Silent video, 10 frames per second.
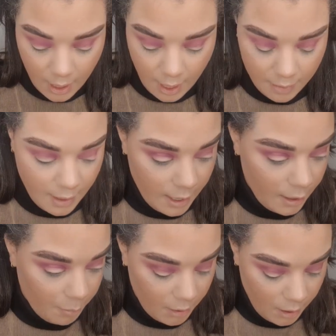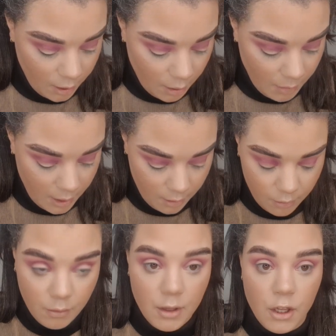And then I'm going to go
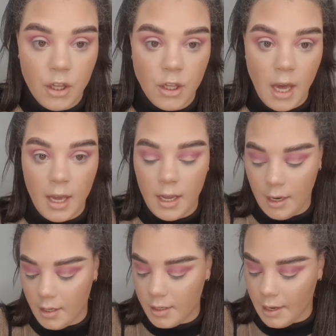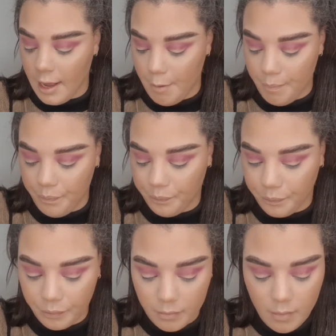into the shade,
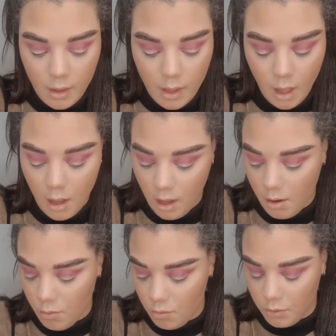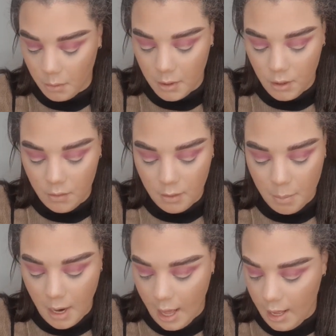oh, don't want to use the
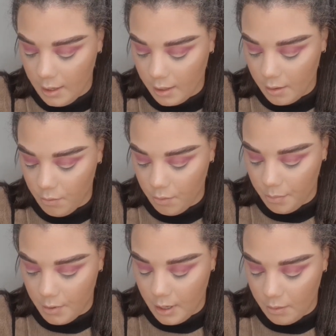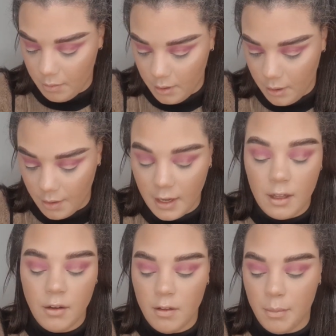black or the brown. I think I'll
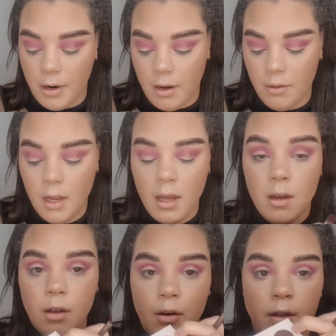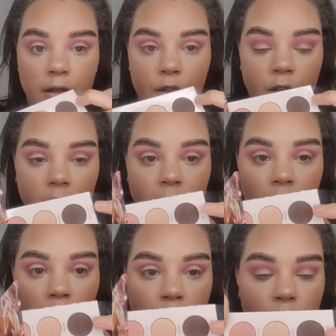use the brown. Going in the shade
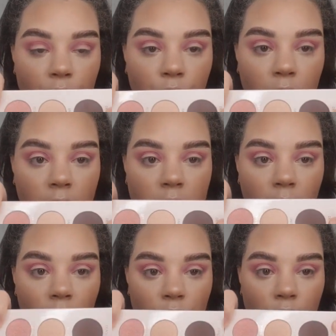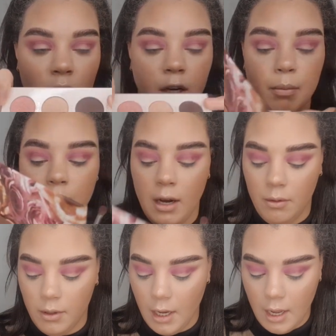here, which is a really dark chocolate brown,